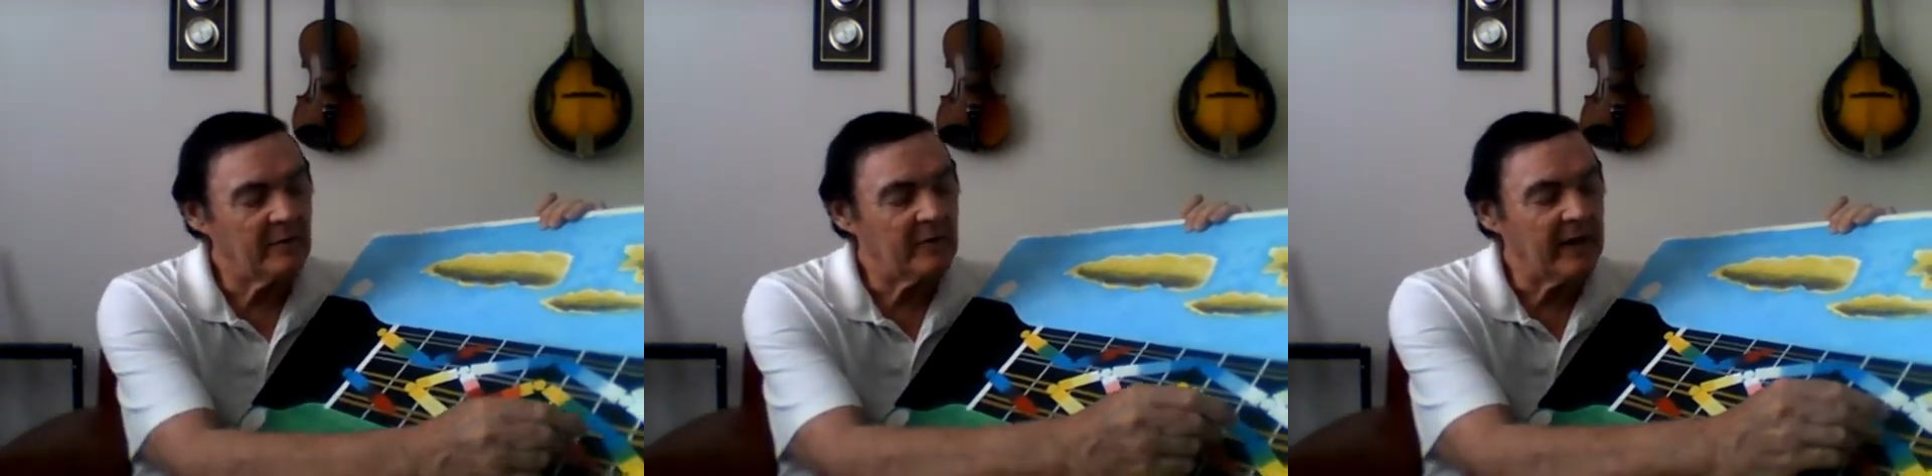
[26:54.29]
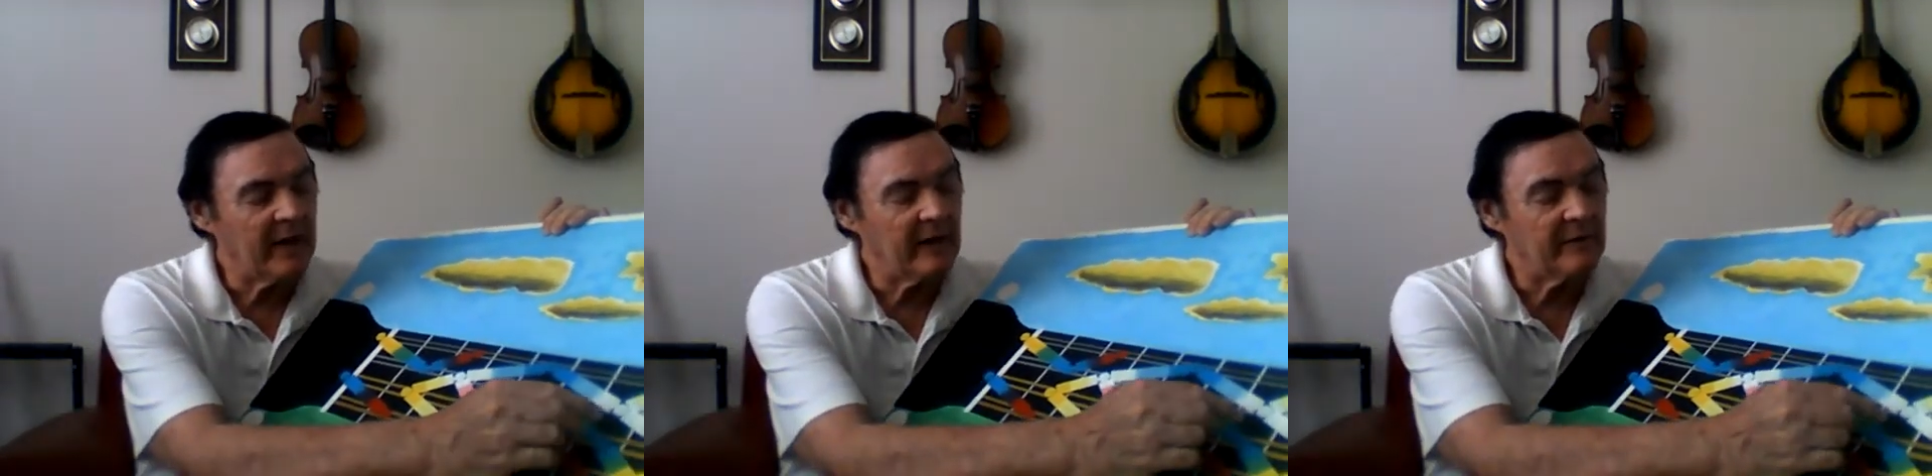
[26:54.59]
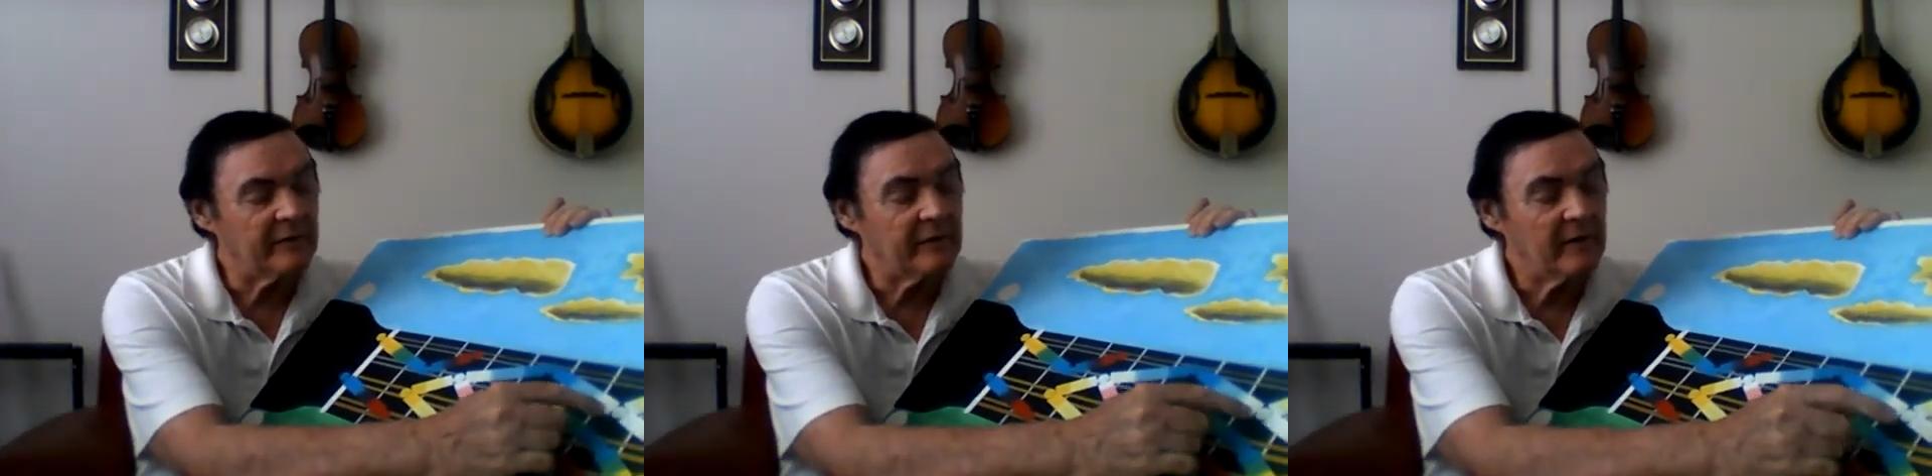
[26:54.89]
we have
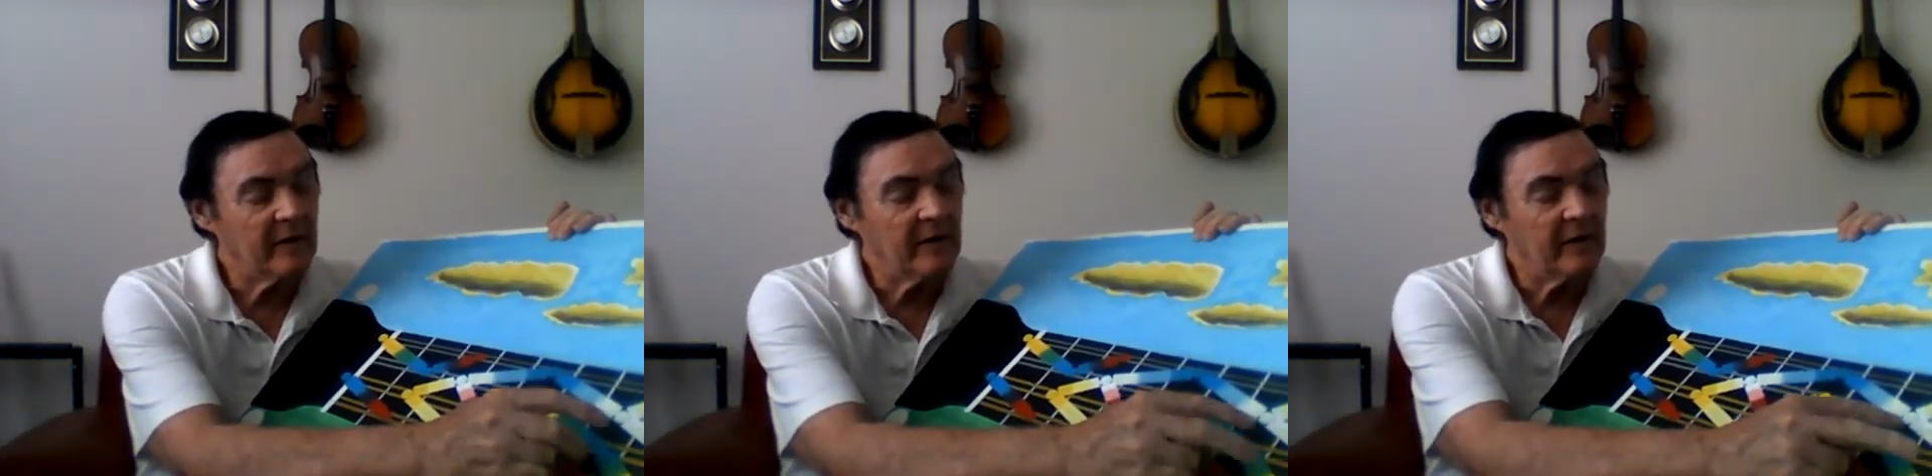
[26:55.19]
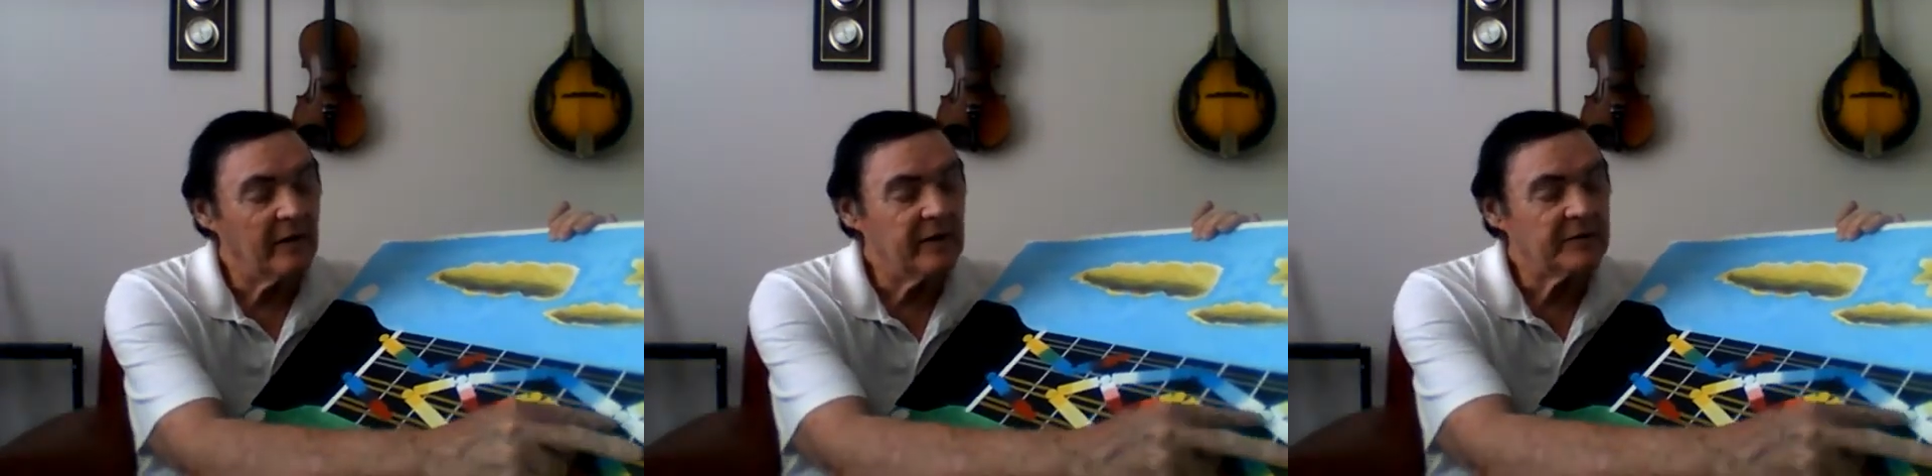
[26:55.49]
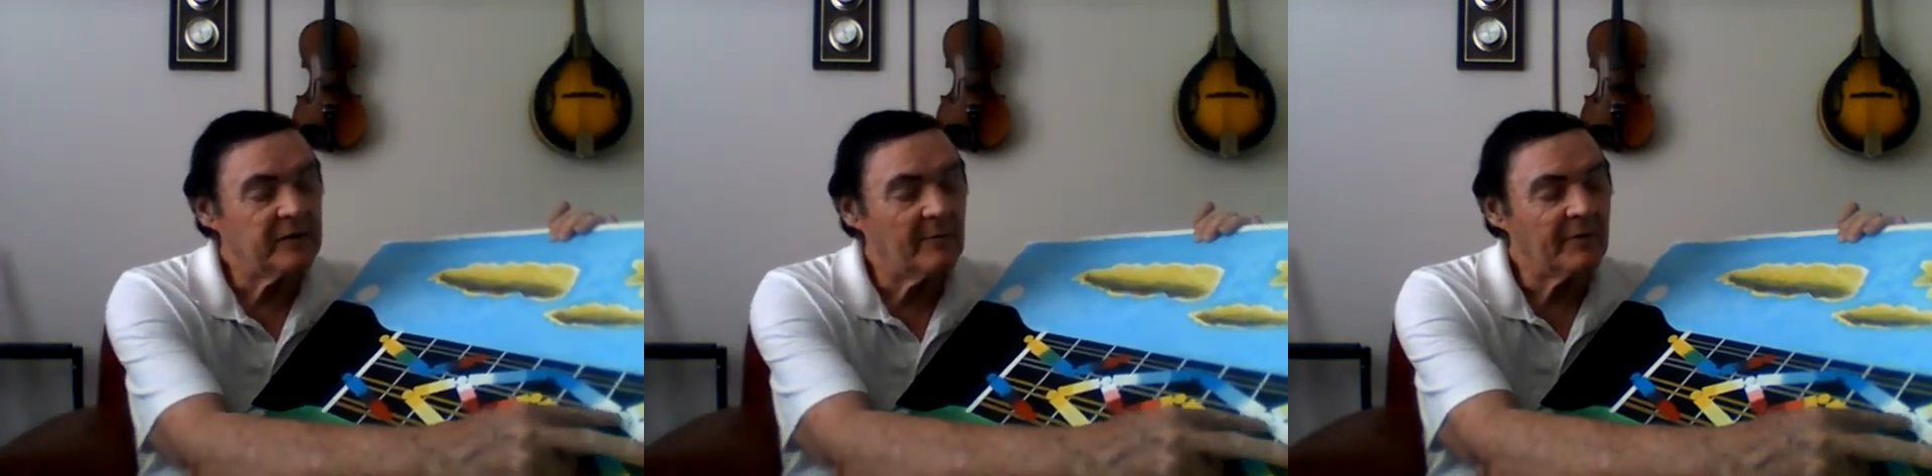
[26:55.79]
this
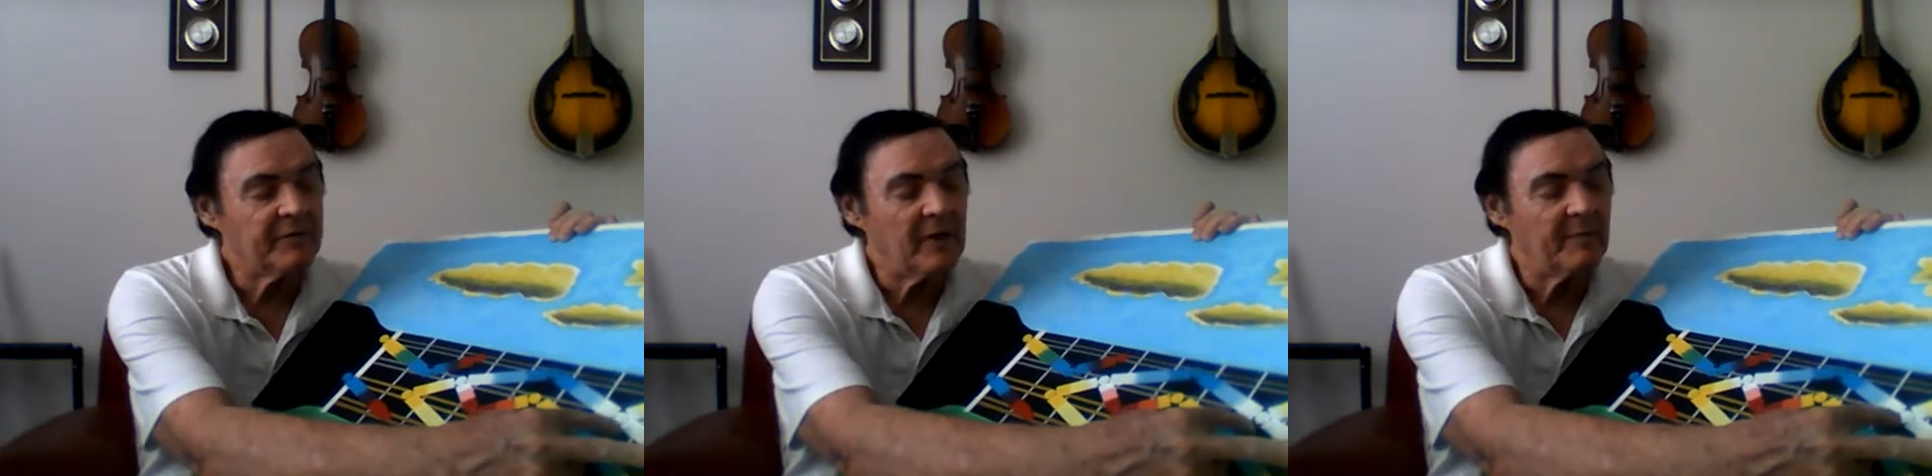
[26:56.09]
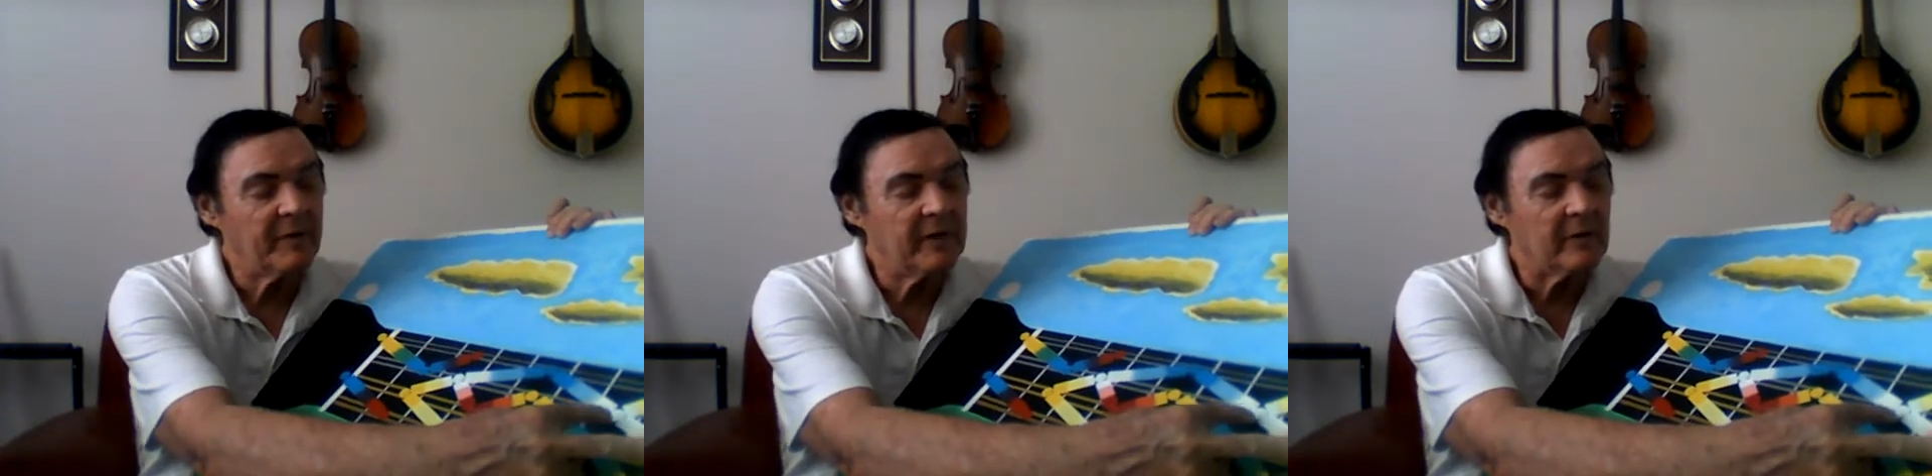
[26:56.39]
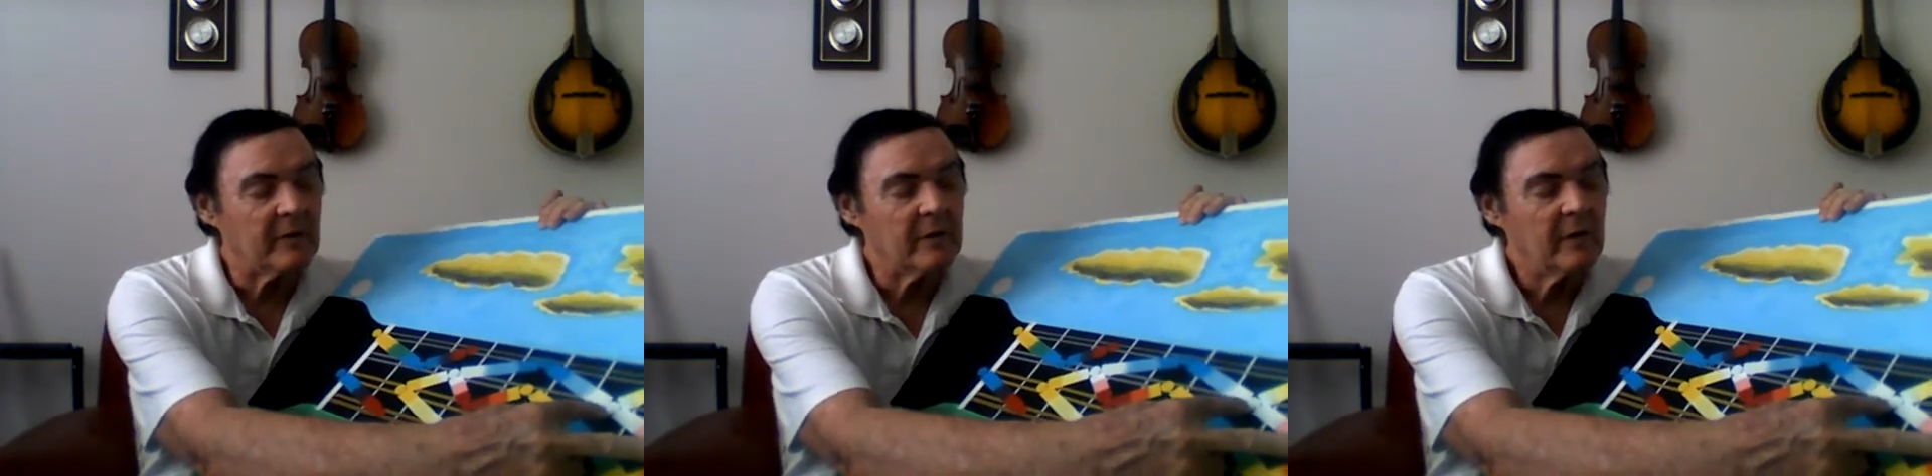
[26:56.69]
double stop
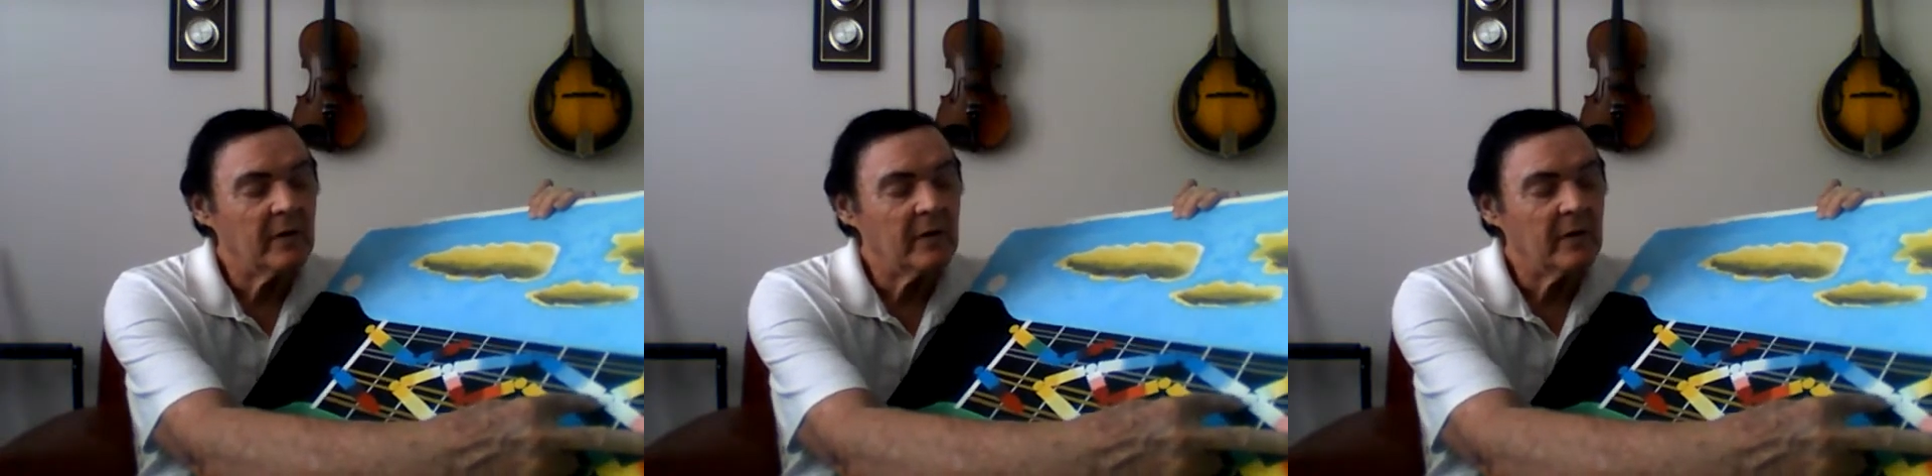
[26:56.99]
here,